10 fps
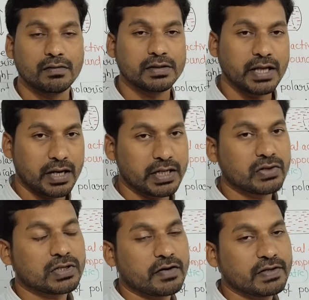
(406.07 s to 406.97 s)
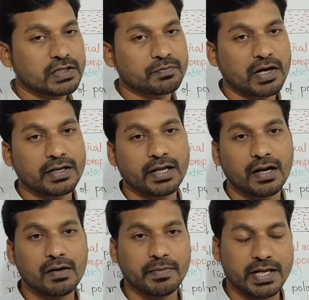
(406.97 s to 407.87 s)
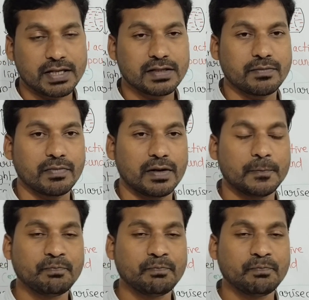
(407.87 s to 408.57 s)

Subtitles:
They are denoted with small l or minus symbol.